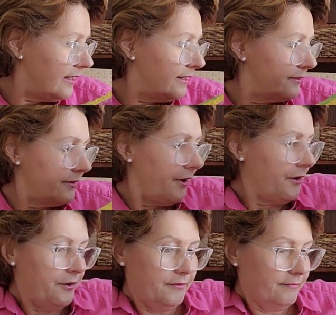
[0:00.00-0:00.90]

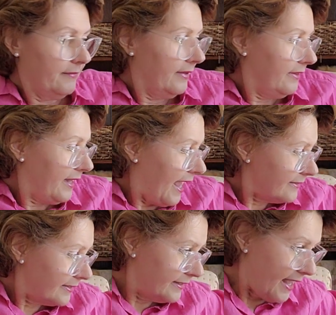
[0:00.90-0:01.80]
So
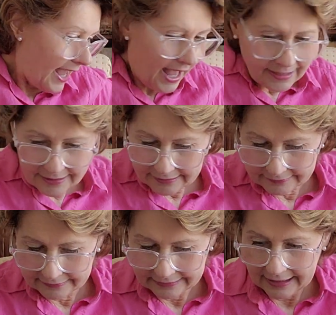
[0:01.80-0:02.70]
that's that.
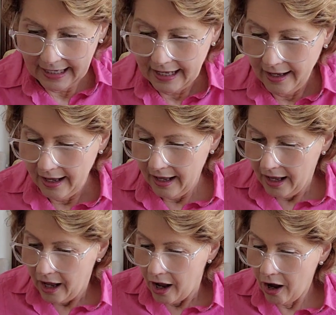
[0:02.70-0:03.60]

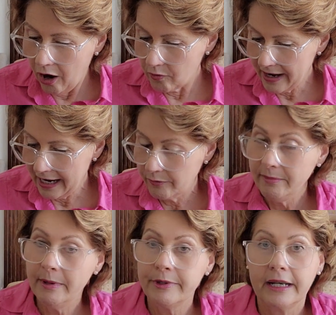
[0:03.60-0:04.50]
All right,
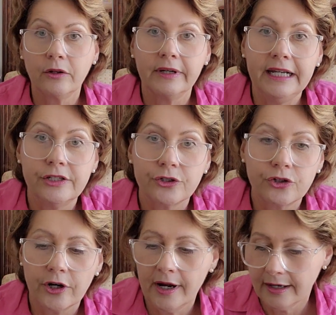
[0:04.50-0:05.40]
remember that little Easter
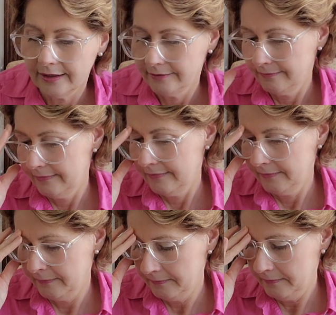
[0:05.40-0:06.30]
truck?
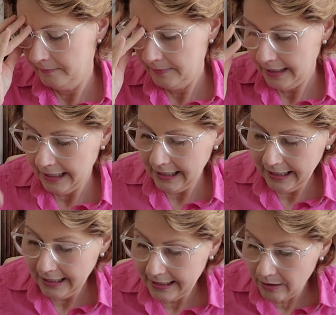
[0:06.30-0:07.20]

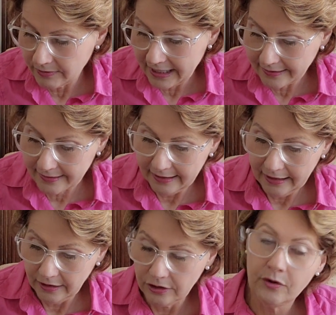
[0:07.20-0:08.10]
And I was
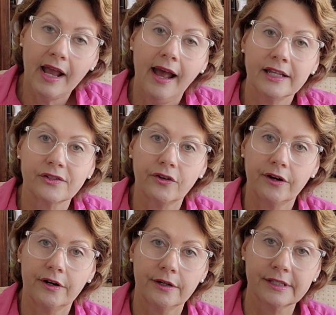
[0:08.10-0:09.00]
asking you guys
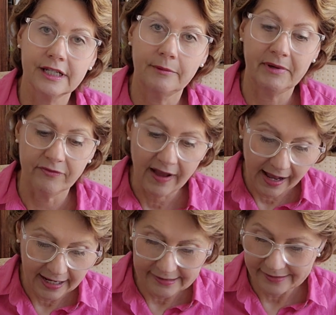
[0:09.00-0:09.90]
for some
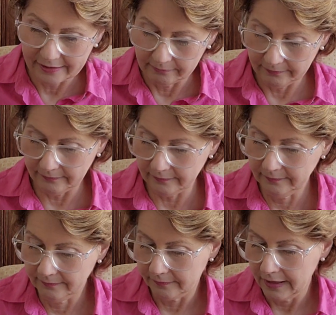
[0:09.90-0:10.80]
advice
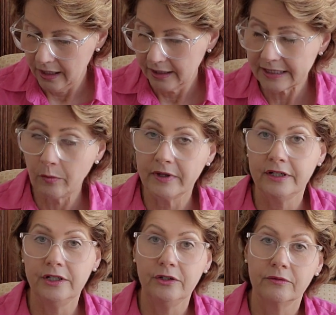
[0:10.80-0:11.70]
because I want to
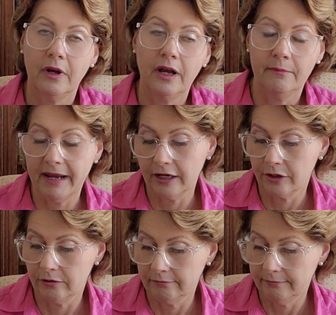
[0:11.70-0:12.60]
do make a
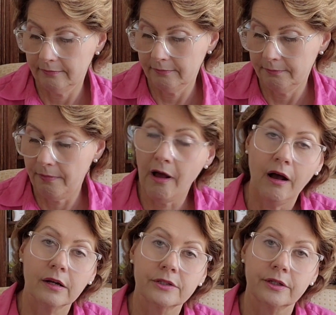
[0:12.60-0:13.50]
little
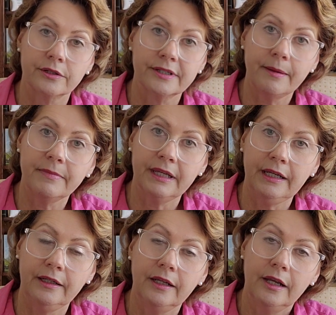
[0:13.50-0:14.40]
box or
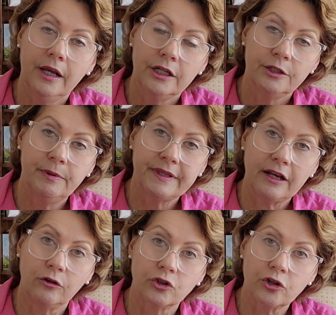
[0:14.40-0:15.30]
something to put that
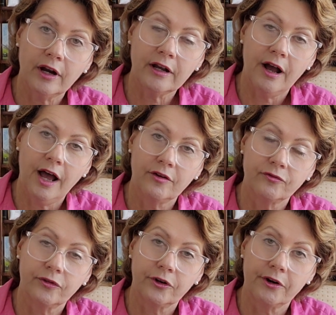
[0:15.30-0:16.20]
little truck on
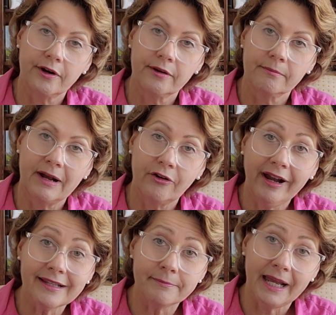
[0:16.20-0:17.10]
for my
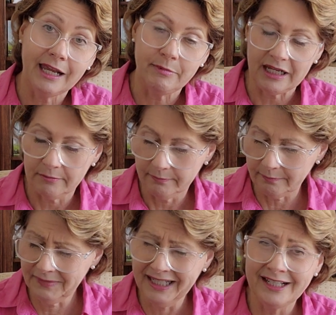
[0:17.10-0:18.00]
grandbaby.
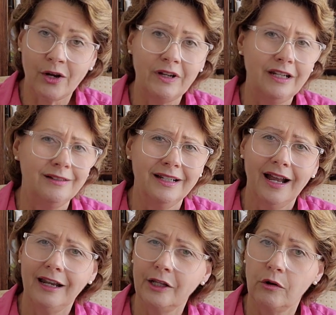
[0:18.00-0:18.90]
He's only
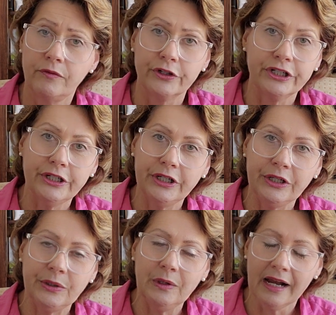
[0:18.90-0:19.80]
a little over
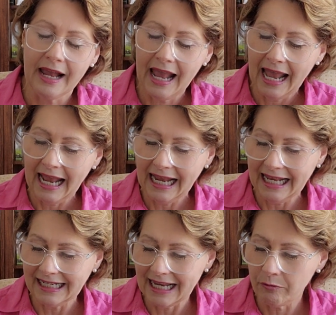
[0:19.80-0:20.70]
2,
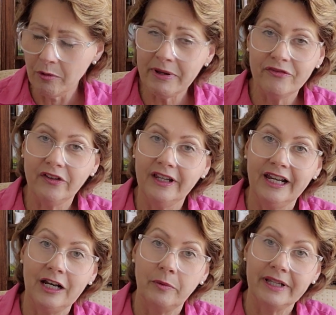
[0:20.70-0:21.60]
and I won't be filling
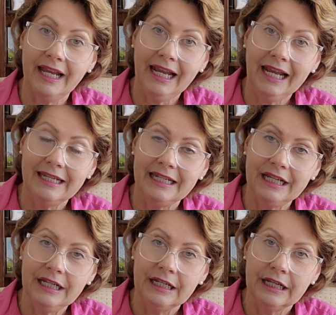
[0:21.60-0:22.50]
it up with candy,